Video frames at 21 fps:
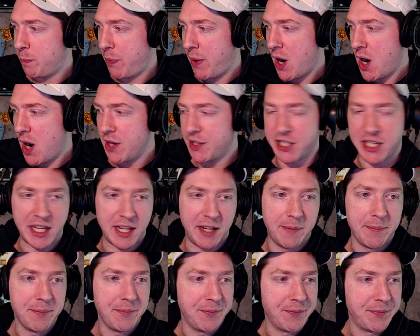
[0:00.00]
party.
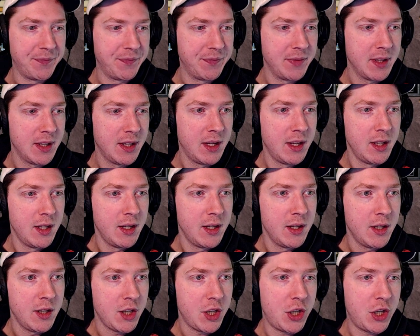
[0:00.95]

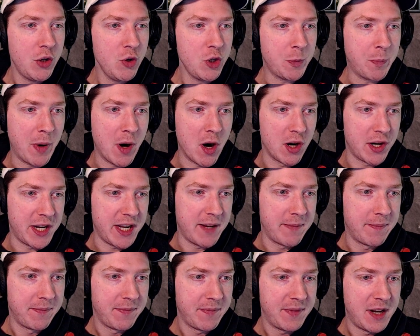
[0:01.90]
Huge party.
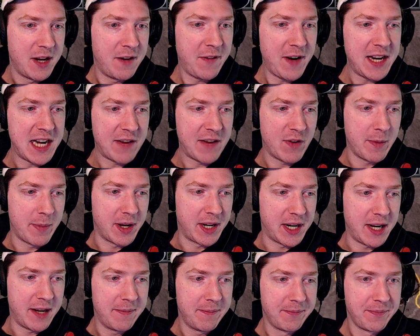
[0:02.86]
Invite everybody.